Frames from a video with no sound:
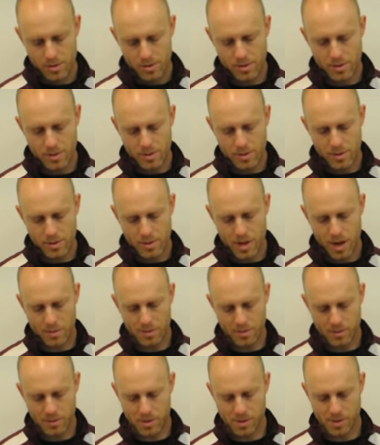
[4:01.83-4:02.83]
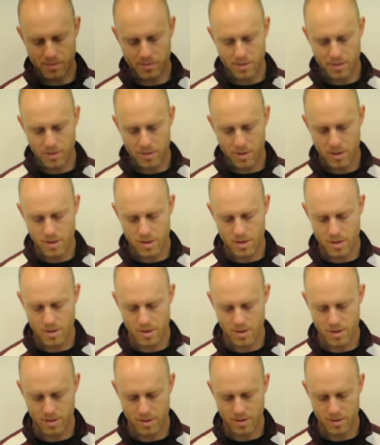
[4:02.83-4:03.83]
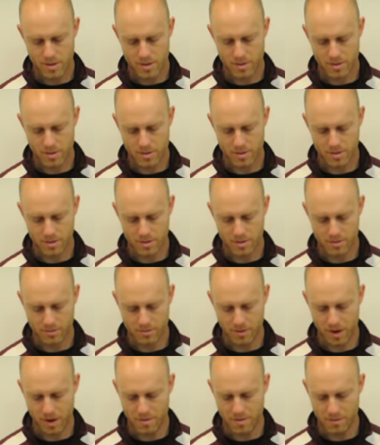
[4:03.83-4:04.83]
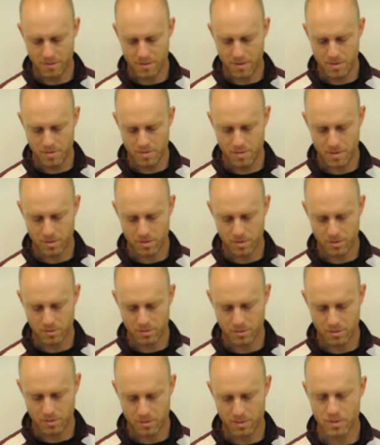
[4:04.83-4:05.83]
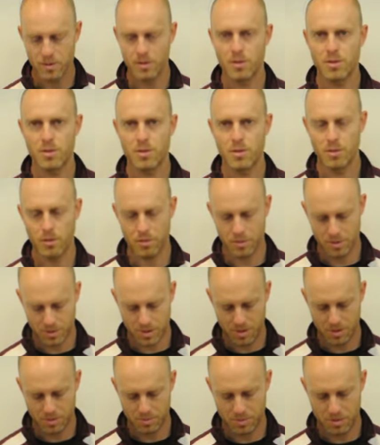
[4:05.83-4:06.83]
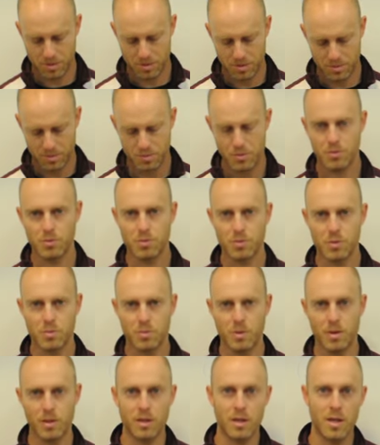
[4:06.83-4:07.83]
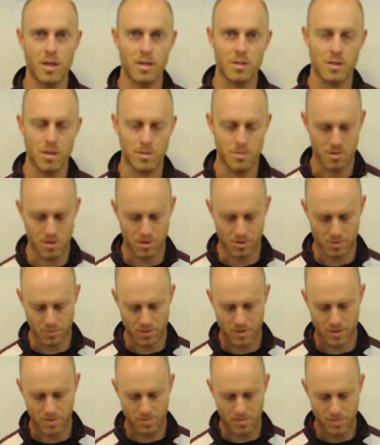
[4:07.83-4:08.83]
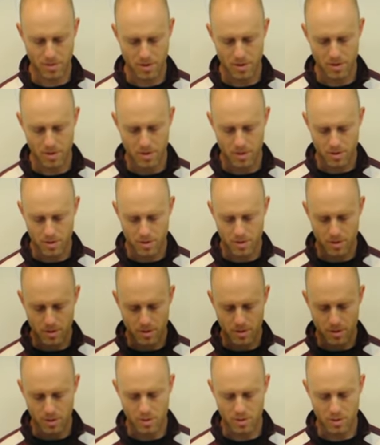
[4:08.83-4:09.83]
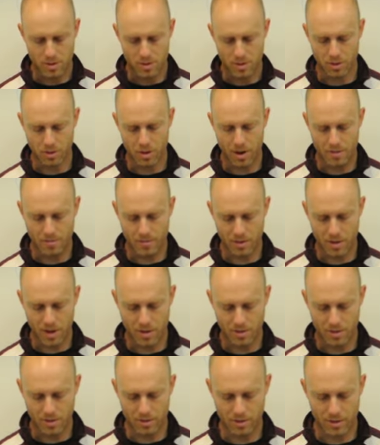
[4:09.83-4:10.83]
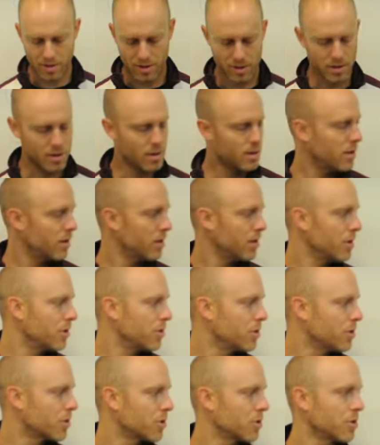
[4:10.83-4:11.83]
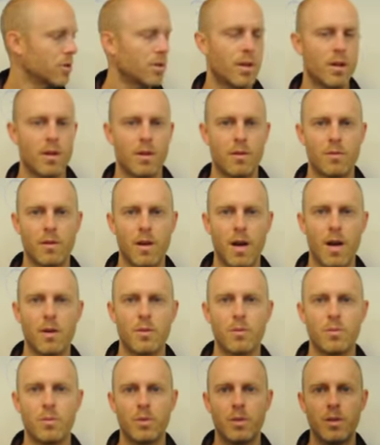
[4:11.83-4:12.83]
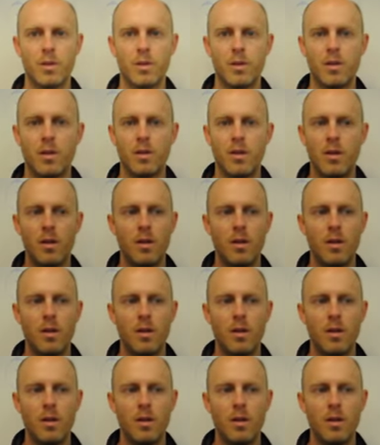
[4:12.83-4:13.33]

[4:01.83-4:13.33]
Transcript: The topics covered, there's 5 of them, including the internal assessment, which we'll spend class time on as well. You need a graphing calculator. You should have gotten one.